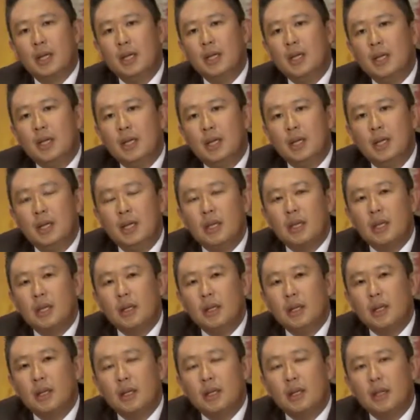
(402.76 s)
The
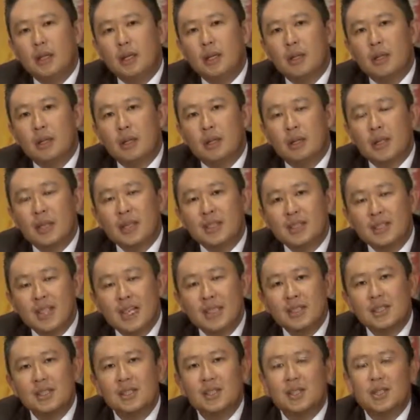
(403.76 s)

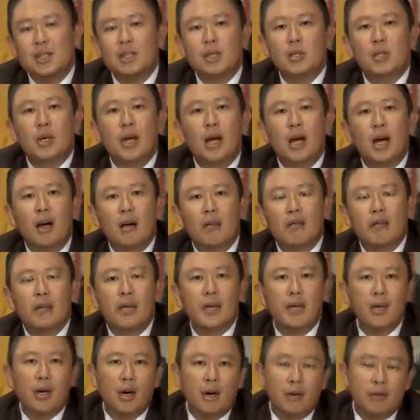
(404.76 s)
necessity to have
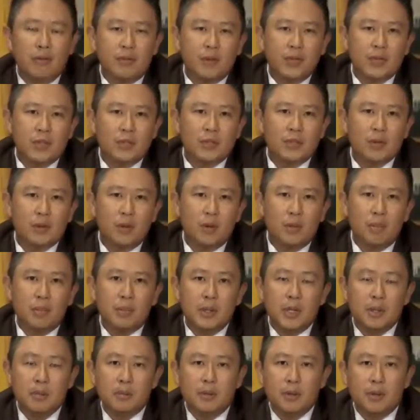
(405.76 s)
an office or
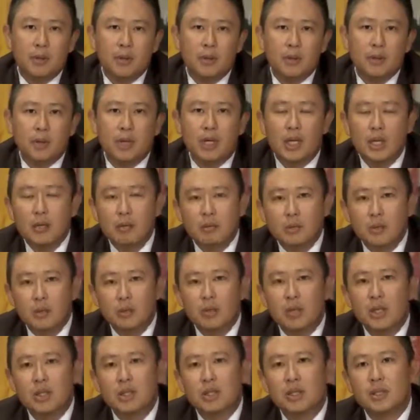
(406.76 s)
people in
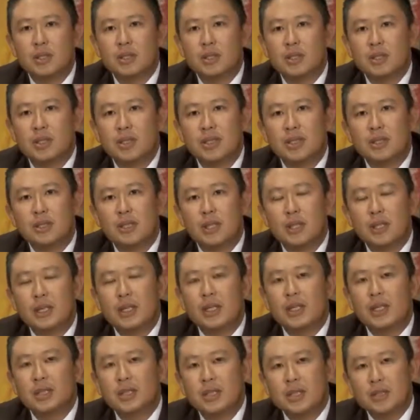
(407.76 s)
Mauritius is not
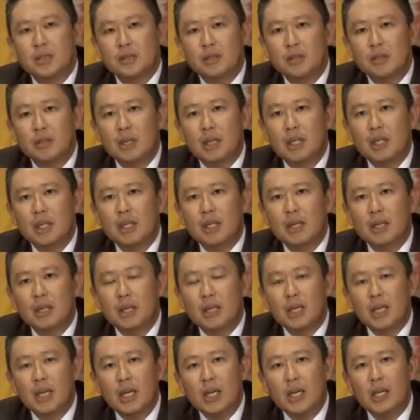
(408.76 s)
necessarily
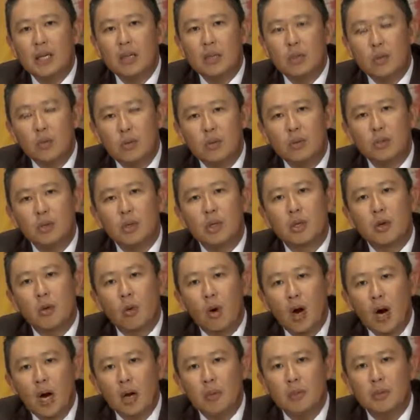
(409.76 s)
a new
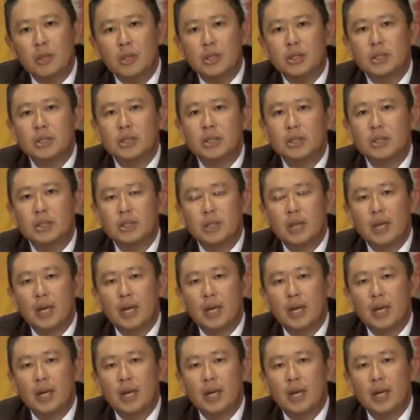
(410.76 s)
requirement.